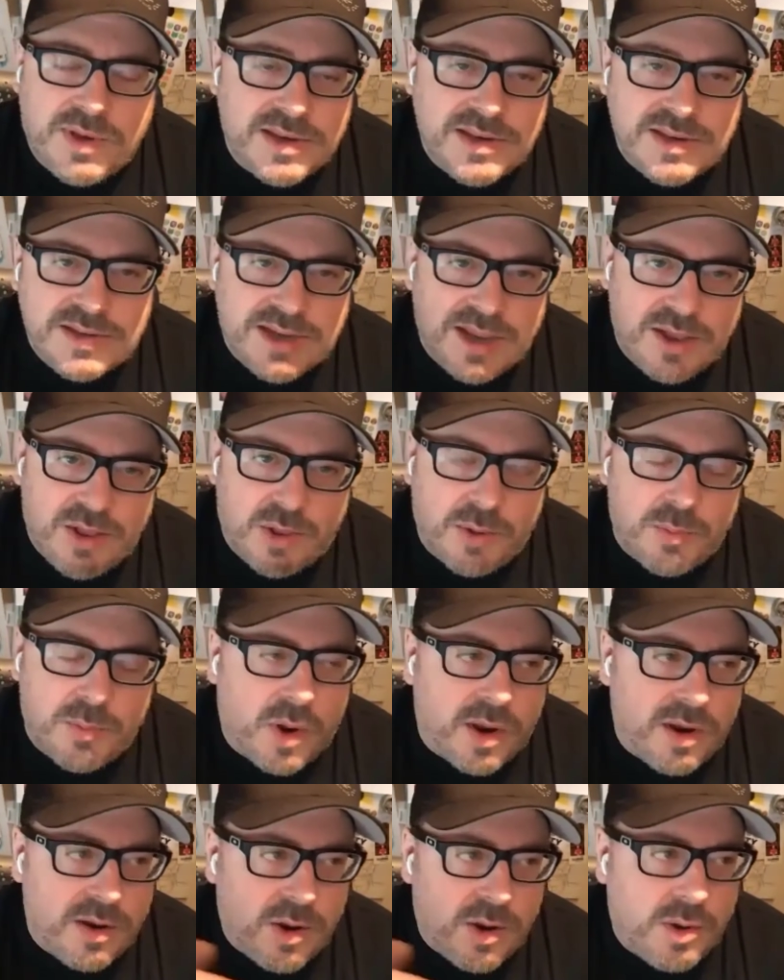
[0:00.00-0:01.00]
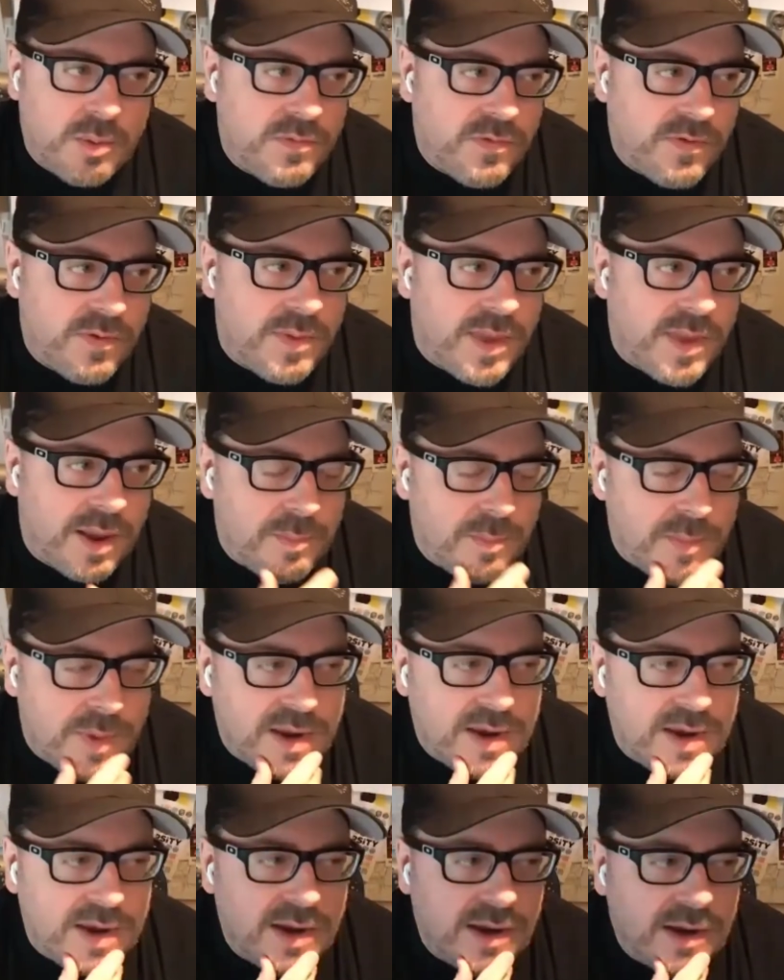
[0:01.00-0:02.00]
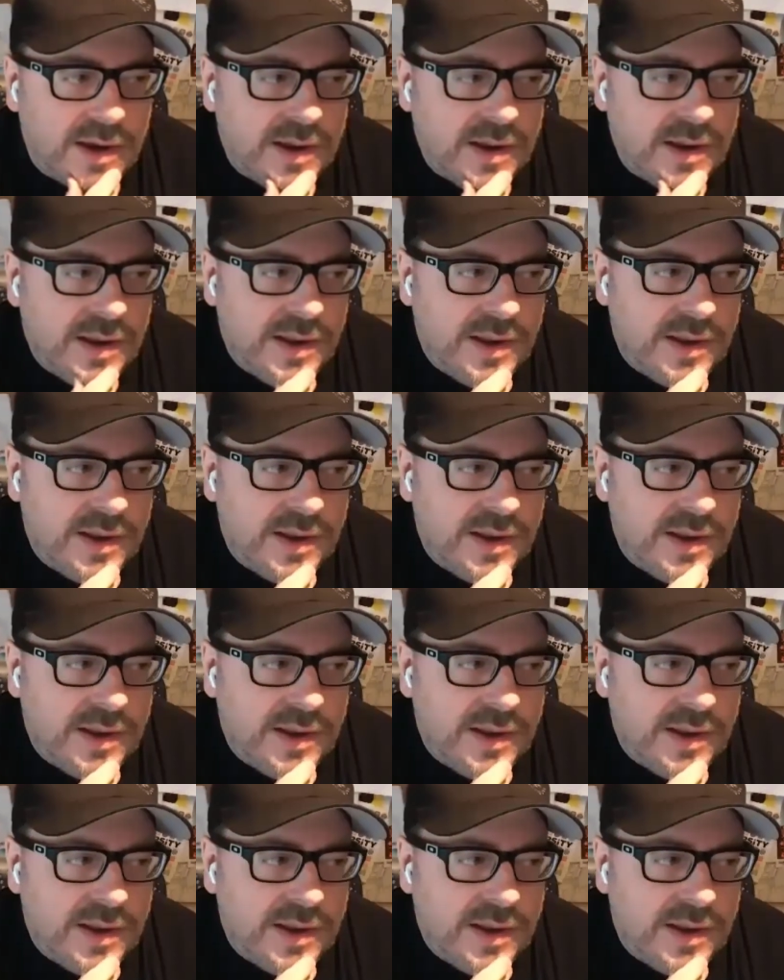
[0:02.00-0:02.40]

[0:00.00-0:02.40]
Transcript: didn't tell them, went home from that meeting,